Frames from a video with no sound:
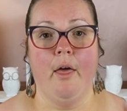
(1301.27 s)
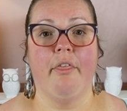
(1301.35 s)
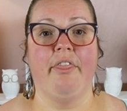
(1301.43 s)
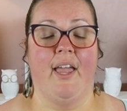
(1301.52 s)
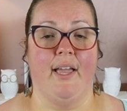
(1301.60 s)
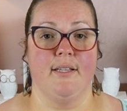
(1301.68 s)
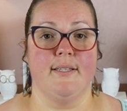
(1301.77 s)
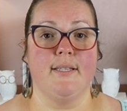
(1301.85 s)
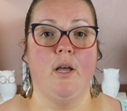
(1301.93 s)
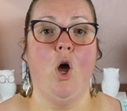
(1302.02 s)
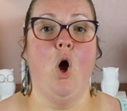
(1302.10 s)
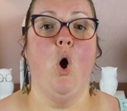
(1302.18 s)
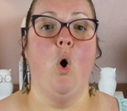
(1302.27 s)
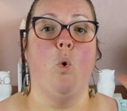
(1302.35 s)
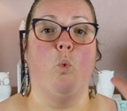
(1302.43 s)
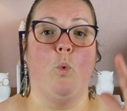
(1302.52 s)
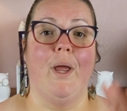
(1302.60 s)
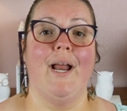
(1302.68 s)
things.
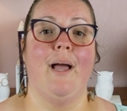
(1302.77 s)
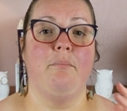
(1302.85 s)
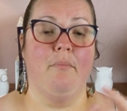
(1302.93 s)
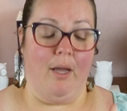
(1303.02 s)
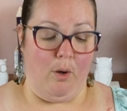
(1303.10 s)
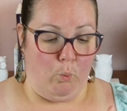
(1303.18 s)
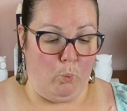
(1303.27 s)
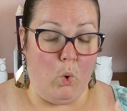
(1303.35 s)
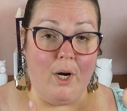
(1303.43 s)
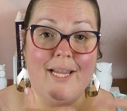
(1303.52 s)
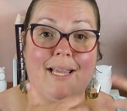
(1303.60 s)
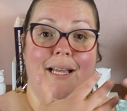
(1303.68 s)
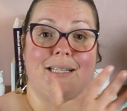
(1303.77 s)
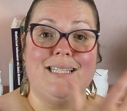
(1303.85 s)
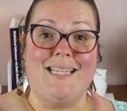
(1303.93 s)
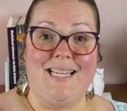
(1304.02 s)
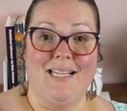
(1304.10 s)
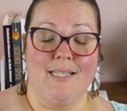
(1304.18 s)
When I'm wanting
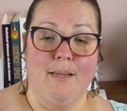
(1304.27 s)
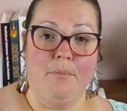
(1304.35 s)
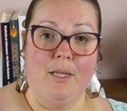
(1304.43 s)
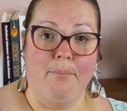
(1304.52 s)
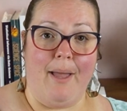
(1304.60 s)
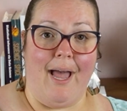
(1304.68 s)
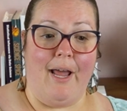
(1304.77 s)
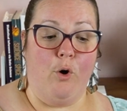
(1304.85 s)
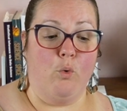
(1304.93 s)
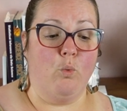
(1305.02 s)
to eat something bad,